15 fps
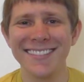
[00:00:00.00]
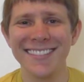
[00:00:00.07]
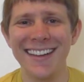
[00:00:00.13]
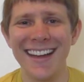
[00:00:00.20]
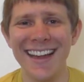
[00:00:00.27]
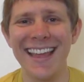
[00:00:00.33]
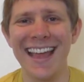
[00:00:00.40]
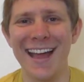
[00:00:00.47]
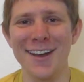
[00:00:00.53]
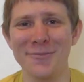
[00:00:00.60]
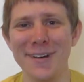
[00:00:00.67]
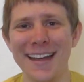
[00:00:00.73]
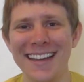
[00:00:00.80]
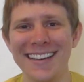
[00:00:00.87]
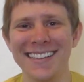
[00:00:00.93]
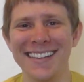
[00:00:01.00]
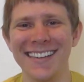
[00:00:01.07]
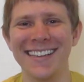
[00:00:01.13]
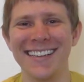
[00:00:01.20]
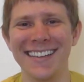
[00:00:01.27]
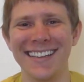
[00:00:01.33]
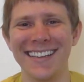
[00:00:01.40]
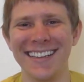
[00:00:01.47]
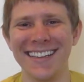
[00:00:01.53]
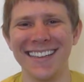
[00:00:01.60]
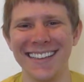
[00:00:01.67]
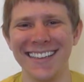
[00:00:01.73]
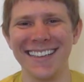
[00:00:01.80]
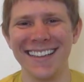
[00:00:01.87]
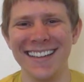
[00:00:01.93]
I can't wait.
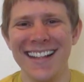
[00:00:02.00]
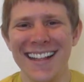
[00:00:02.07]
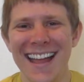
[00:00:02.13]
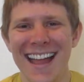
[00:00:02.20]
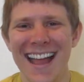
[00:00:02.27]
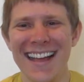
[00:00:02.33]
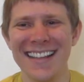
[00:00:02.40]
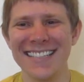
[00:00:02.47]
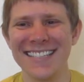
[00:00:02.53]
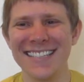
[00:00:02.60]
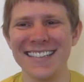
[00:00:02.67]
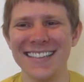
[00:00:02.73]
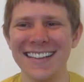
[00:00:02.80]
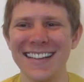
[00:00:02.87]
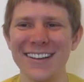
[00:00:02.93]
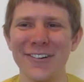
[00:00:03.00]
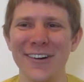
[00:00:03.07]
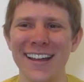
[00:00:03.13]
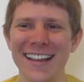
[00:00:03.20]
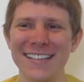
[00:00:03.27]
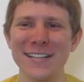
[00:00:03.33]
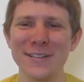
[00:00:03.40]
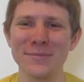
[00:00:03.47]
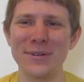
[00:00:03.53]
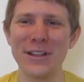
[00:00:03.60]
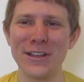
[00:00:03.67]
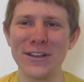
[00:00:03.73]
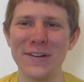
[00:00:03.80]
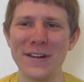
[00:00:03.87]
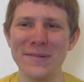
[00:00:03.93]
As annoying as it's
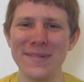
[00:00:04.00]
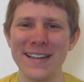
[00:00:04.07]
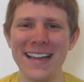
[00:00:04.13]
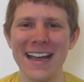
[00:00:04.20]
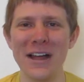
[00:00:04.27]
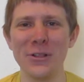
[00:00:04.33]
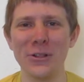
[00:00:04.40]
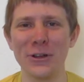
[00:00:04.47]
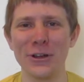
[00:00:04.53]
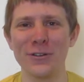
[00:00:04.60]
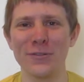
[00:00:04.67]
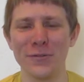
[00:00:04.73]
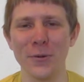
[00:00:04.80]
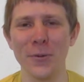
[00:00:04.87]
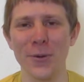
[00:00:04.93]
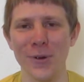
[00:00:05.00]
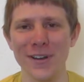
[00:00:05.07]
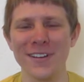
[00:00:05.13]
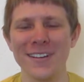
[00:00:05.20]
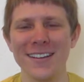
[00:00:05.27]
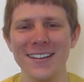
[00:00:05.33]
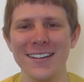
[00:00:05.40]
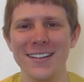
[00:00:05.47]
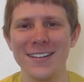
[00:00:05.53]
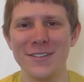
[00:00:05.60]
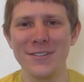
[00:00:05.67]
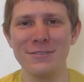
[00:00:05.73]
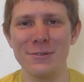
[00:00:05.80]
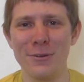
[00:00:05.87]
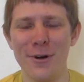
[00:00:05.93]
probably going to be, I look forward
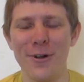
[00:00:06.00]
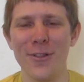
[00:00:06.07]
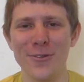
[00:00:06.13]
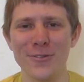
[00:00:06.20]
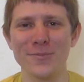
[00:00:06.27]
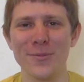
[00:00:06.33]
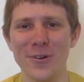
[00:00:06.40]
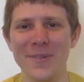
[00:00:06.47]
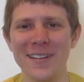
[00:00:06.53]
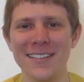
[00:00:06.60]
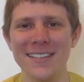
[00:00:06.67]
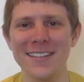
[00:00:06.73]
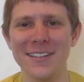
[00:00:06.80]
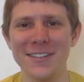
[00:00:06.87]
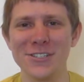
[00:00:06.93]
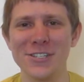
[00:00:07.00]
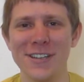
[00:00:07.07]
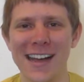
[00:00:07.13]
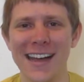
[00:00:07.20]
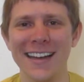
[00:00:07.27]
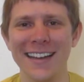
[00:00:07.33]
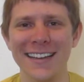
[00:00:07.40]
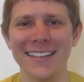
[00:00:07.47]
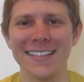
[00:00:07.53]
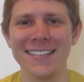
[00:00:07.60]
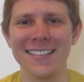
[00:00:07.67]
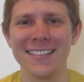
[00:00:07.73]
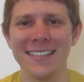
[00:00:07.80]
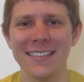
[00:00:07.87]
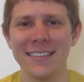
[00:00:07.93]
to all those moments and the
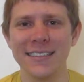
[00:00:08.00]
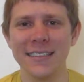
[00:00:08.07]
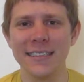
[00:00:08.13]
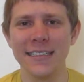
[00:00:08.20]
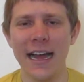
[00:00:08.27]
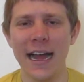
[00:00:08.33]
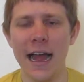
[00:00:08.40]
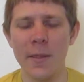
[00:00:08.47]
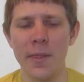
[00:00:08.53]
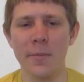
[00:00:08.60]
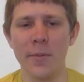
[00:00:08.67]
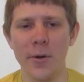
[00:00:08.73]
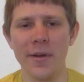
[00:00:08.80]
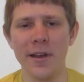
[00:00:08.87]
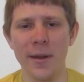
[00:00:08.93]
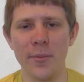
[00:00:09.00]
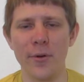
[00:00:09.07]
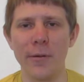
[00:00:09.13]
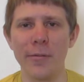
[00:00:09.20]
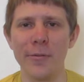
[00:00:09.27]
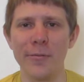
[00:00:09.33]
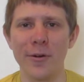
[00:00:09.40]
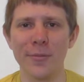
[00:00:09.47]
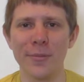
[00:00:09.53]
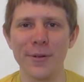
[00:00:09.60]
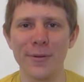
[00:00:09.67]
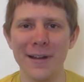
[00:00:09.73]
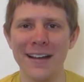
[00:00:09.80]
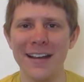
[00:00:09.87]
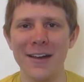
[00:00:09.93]
shenanigans. Yeah, at the moment I probably won't,
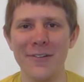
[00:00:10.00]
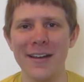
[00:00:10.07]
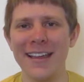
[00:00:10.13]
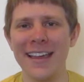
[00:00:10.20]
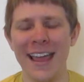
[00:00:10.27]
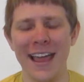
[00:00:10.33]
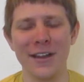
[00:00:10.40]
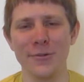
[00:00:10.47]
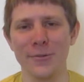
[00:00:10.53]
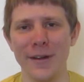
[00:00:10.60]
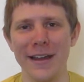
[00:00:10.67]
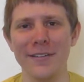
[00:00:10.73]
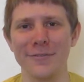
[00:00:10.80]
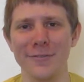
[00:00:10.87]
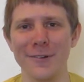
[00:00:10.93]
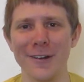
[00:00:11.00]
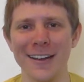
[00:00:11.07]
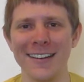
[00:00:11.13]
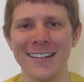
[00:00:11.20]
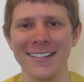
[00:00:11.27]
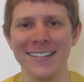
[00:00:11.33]
but right now I can't wait for it.